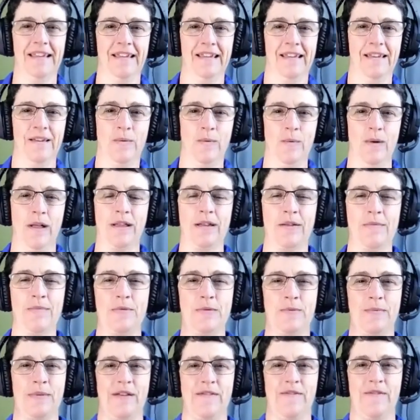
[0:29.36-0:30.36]
Welcome to
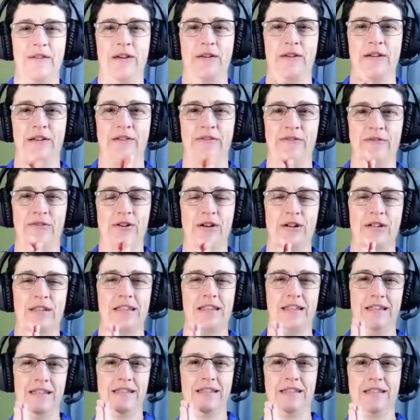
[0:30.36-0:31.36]
my very first
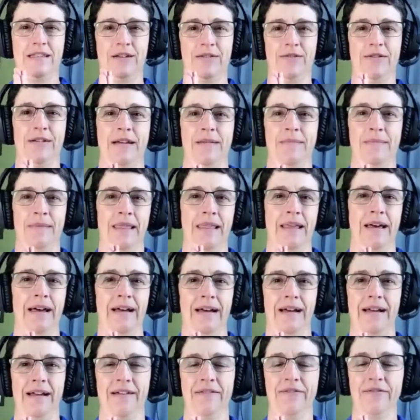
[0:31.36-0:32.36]
Instagram
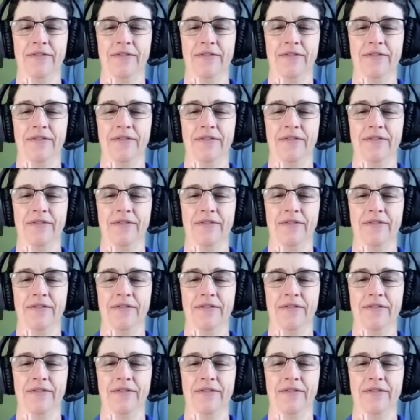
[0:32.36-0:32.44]
Live.